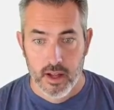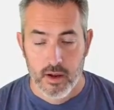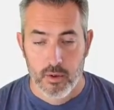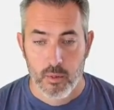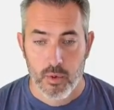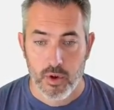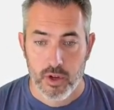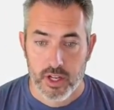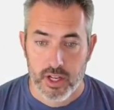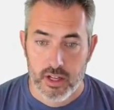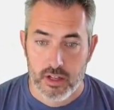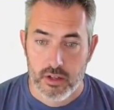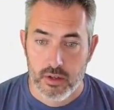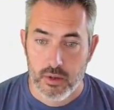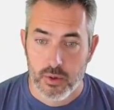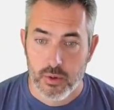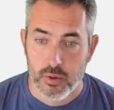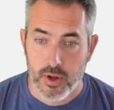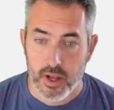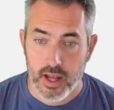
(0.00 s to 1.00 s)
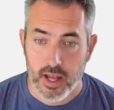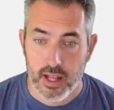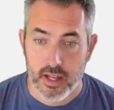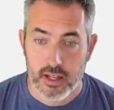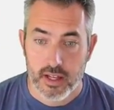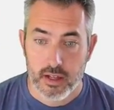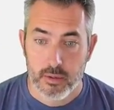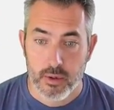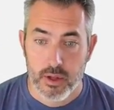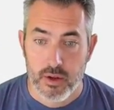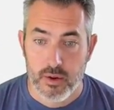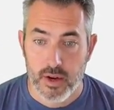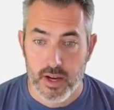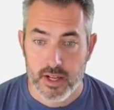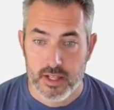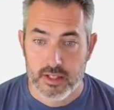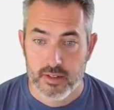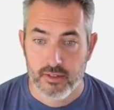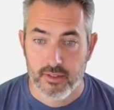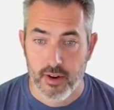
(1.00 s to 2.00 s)
We're gonna do
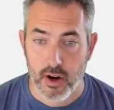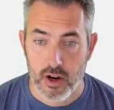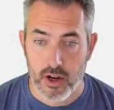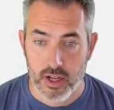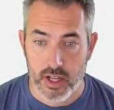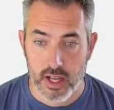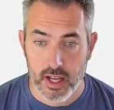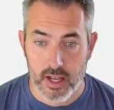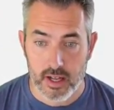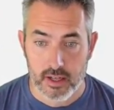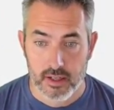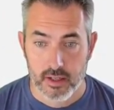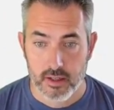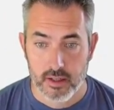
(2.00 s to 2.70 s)
AWS Fargate,